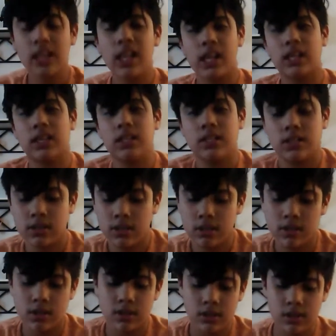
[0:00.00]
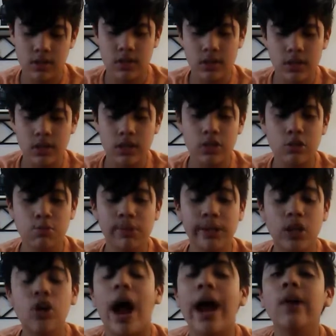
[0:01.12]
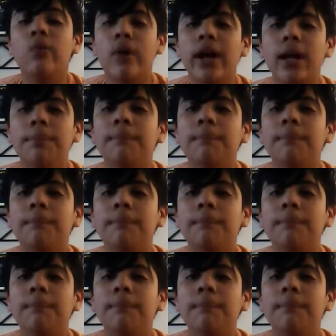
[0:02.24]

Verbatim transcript: I like this. This is pretty cool. I